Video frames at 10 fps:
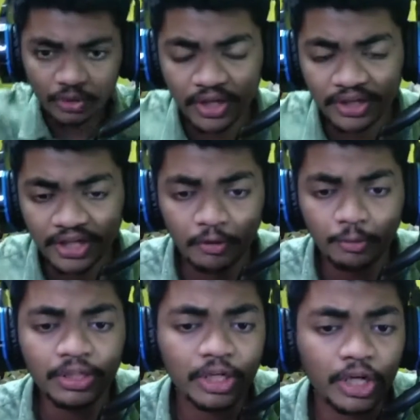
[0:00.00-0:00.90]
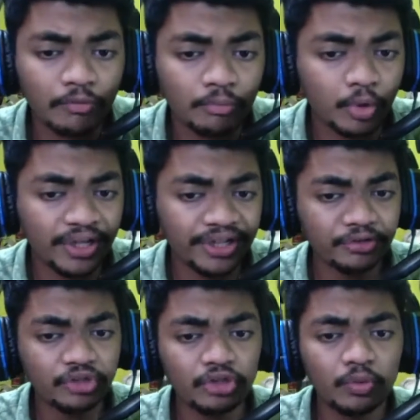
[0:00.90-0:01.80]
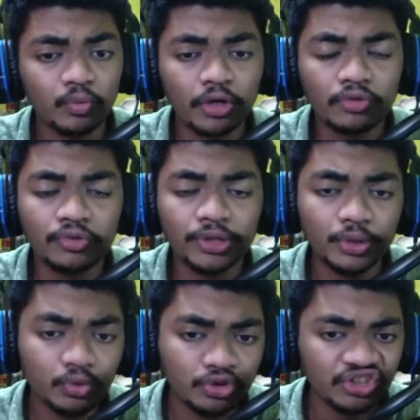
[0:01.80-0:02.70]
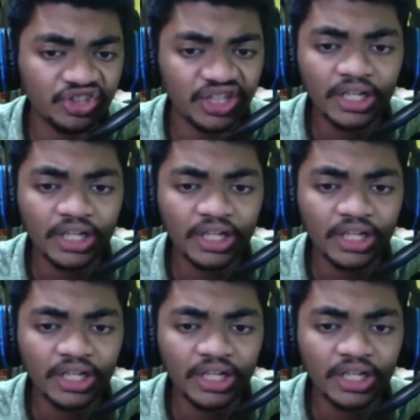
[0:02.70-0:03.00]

and there will be a lot of more interesting vlogs for you to see.